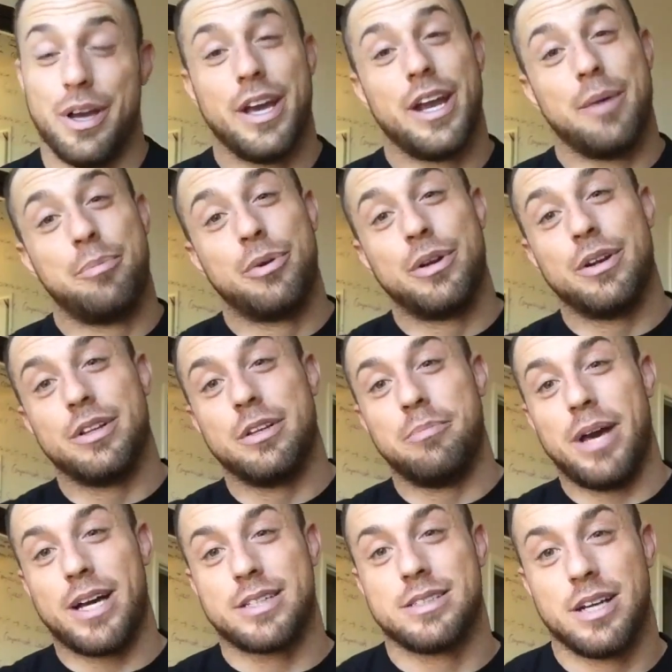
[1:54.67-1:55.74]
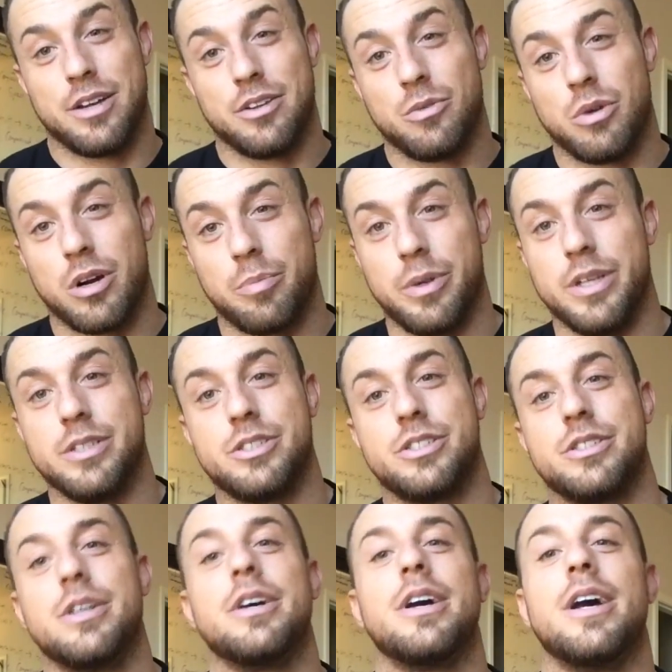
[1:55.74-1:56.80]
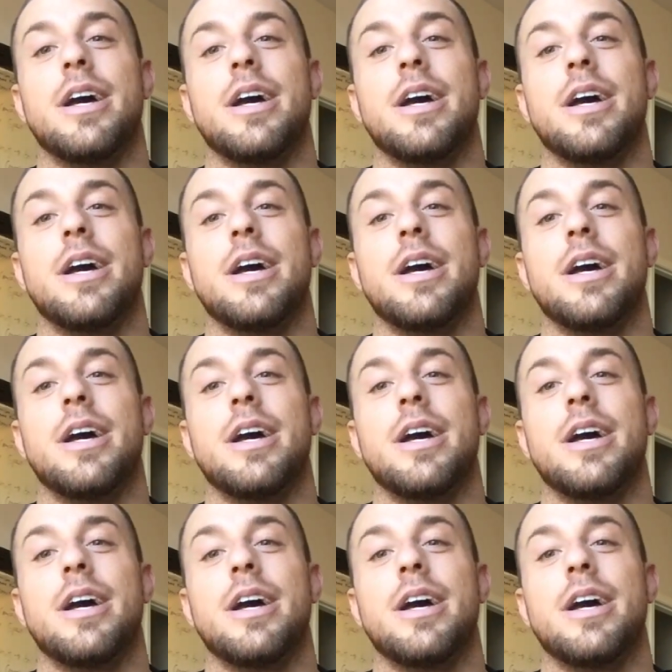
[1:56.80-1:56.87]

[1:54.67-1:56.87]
and I put it on the back side of the workbench,